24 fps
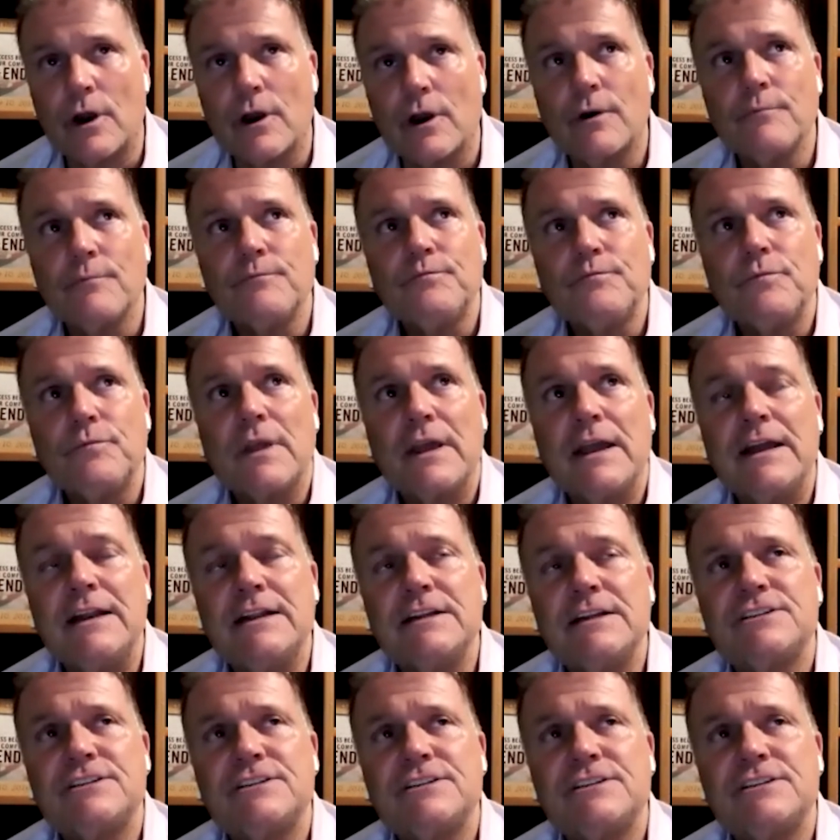where
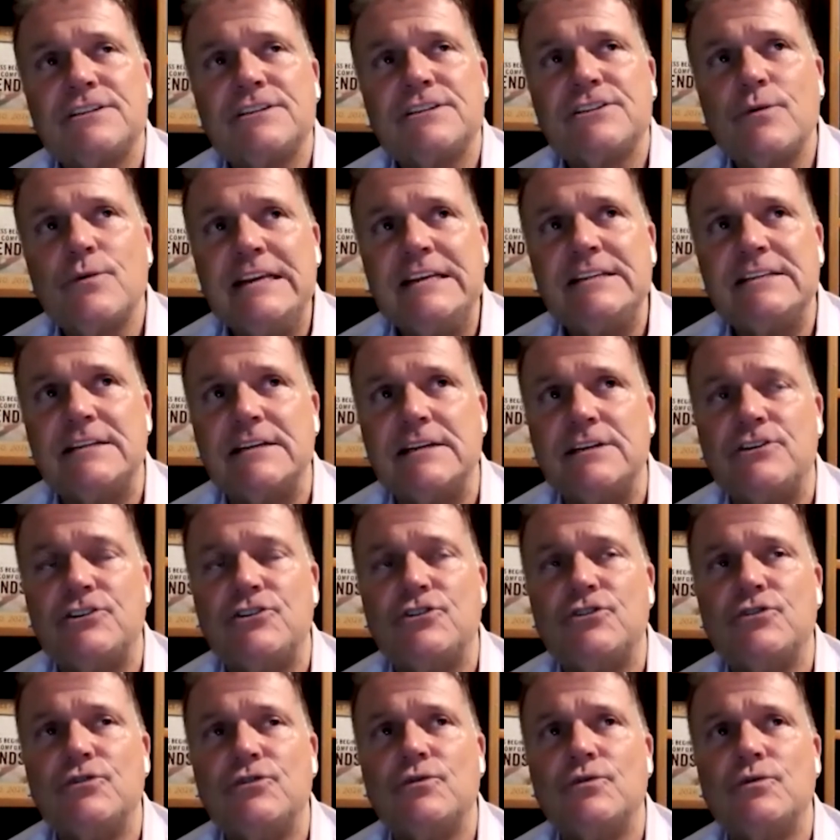it is so
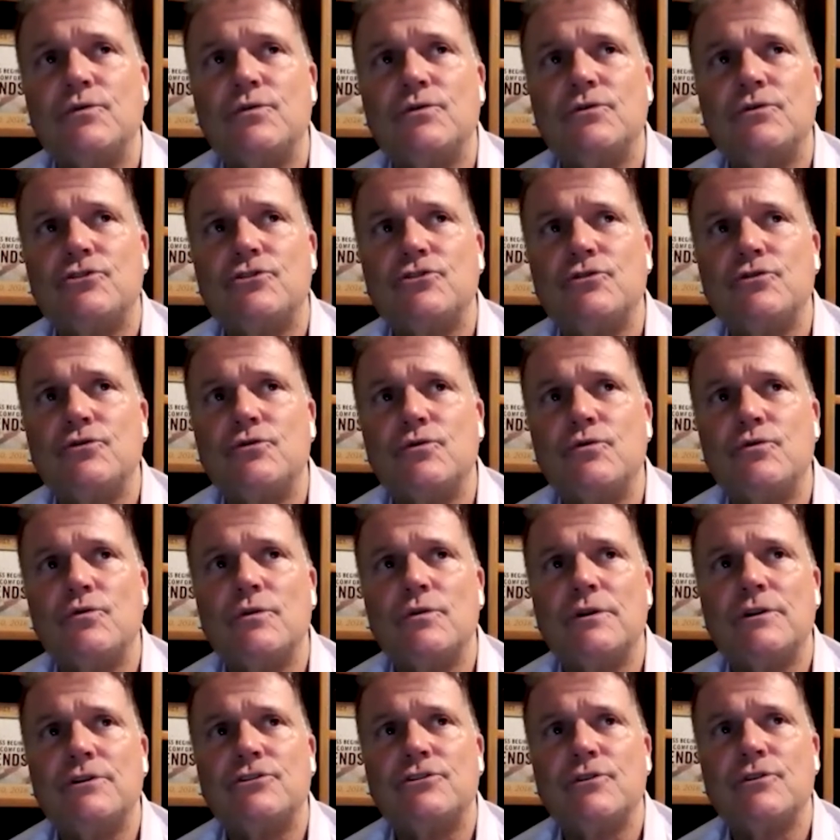easy to
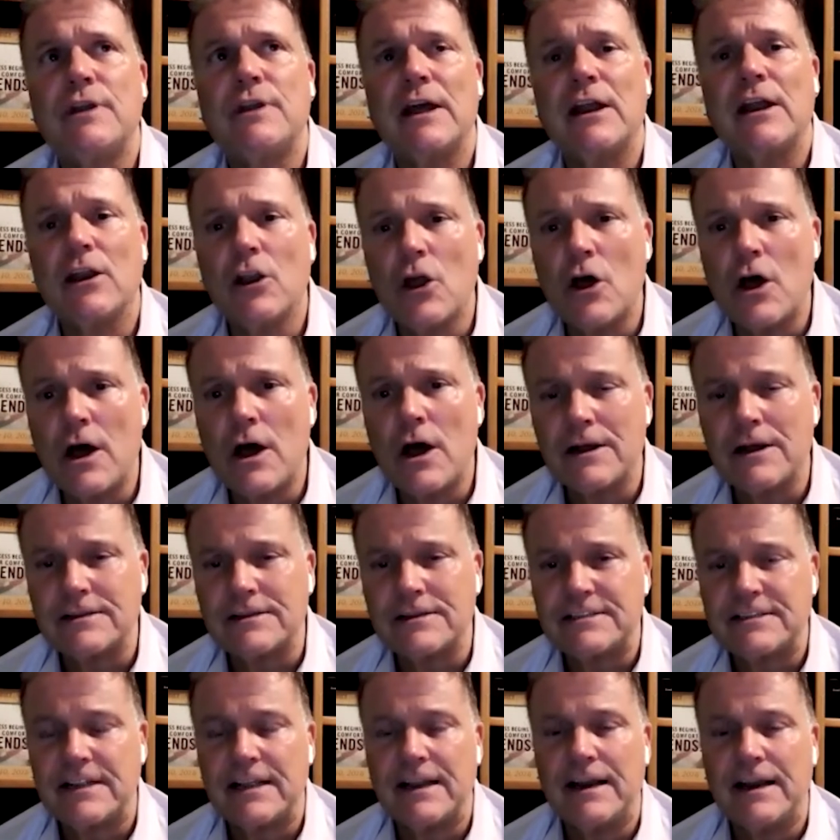get
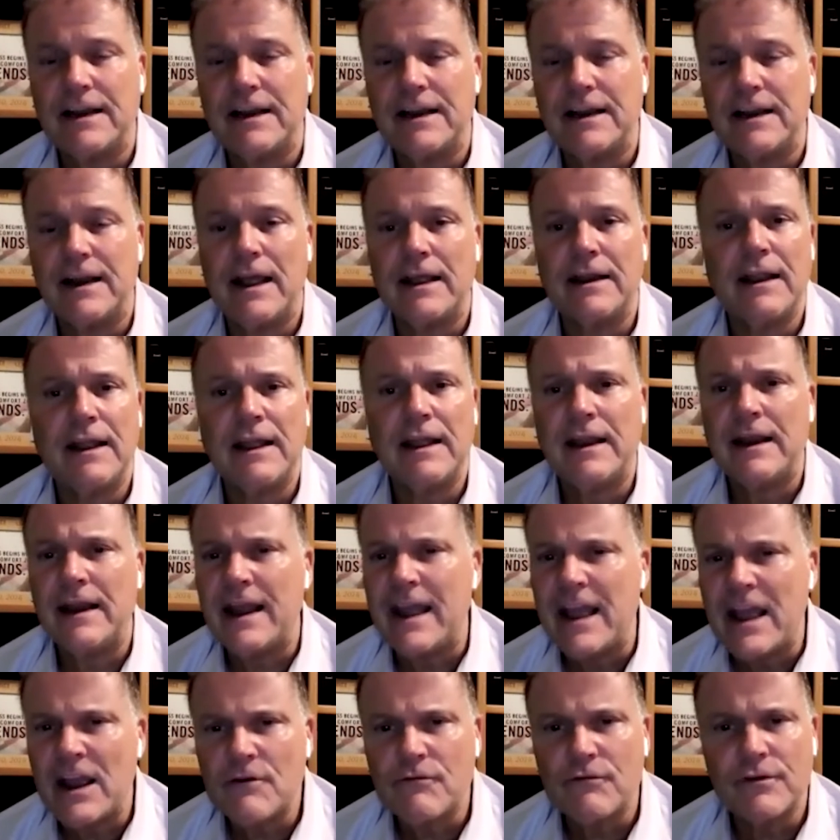lost in
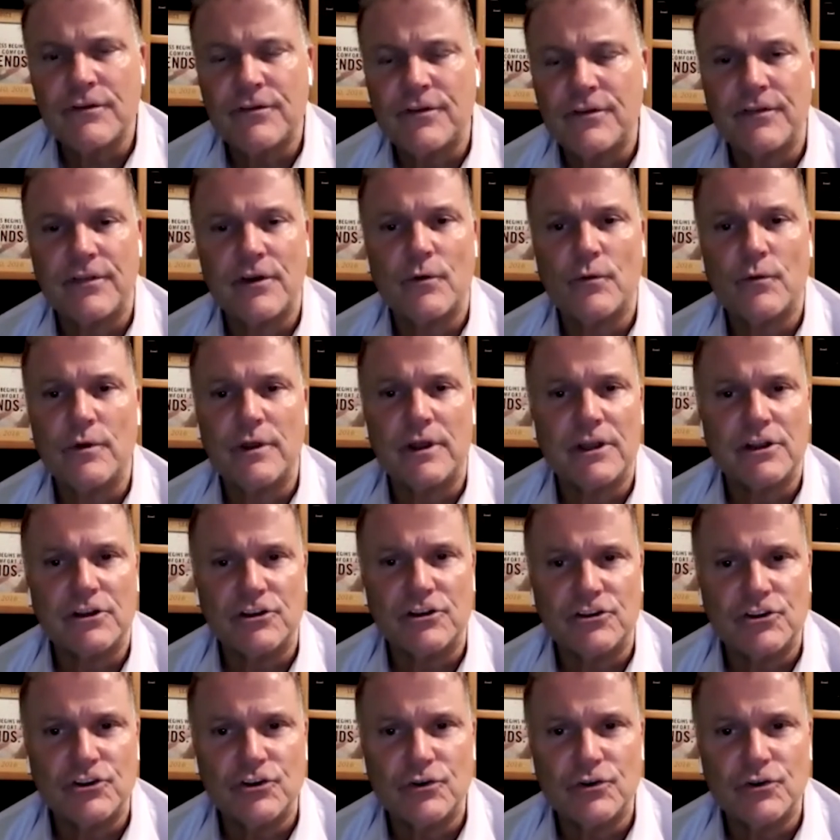everything that we
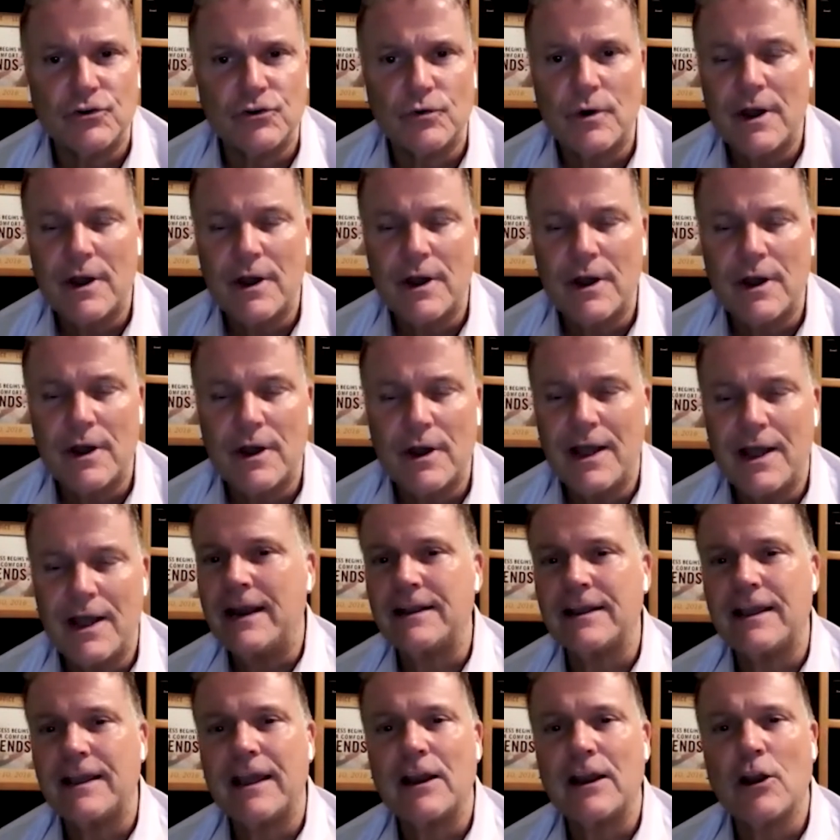can do,
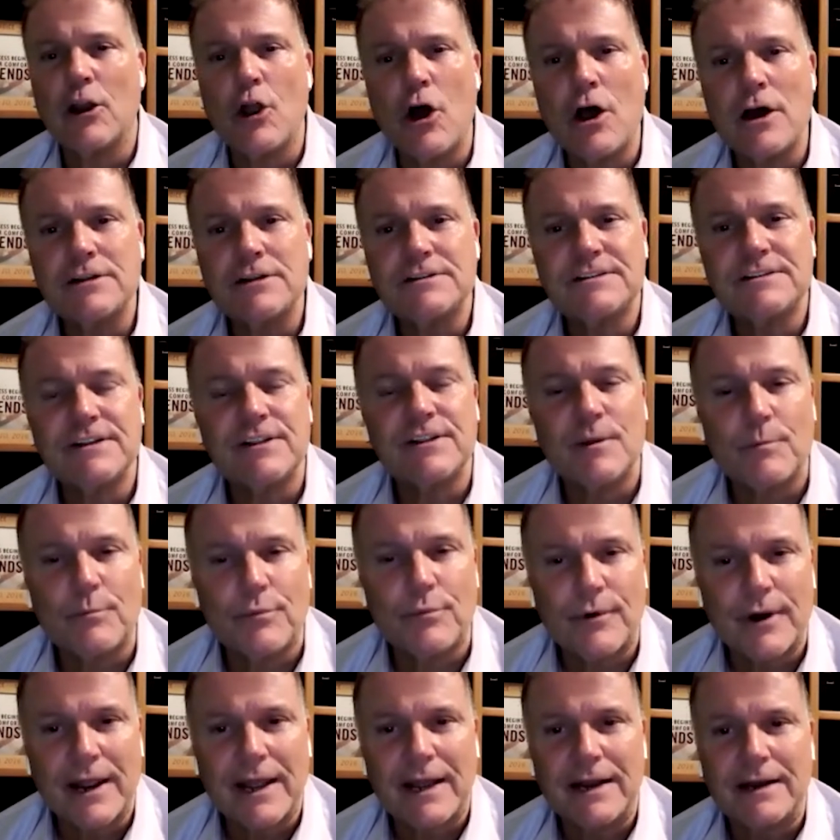and to get lost in the
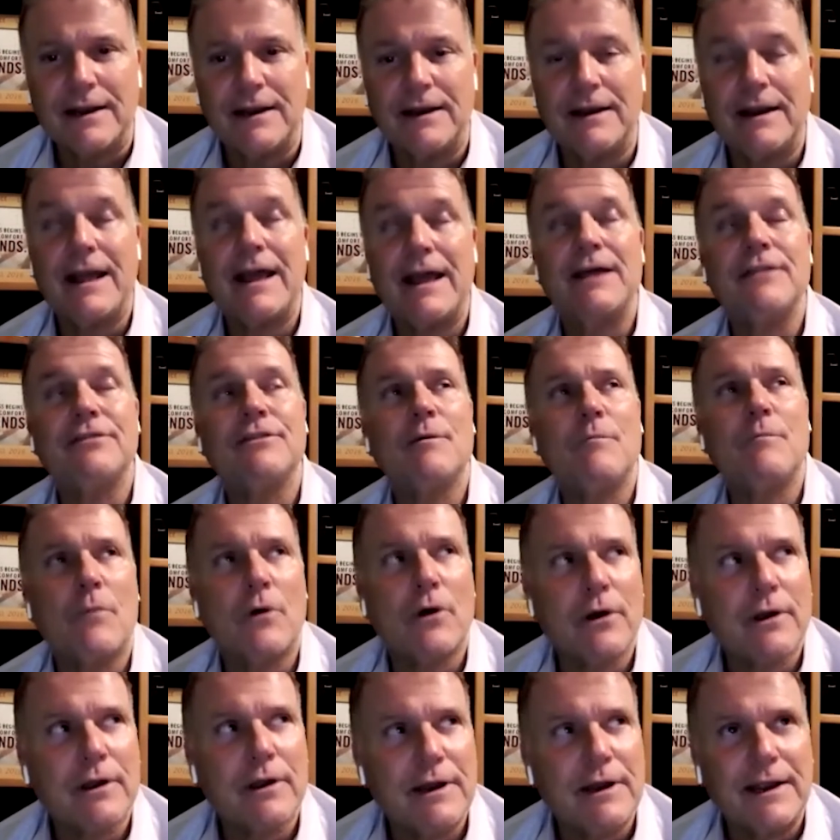branding and the
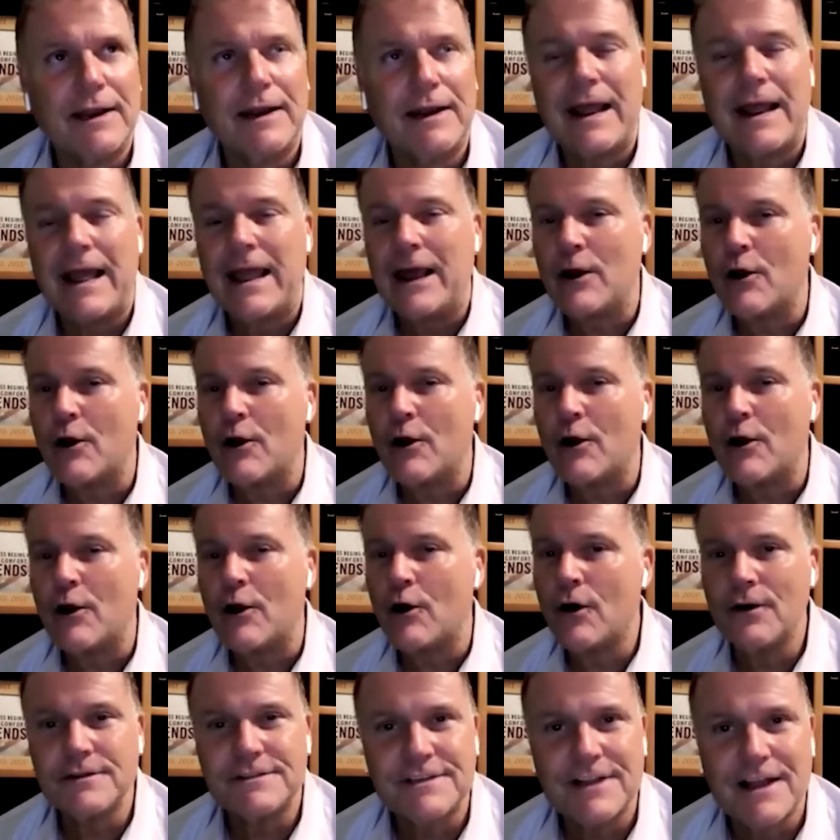marketing and
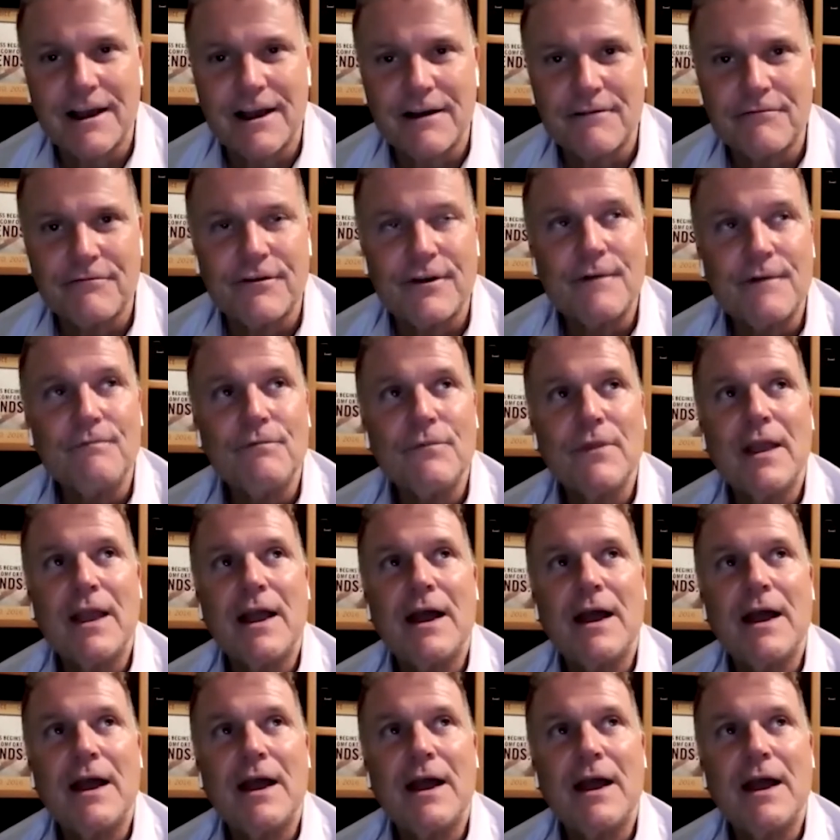all the stuff.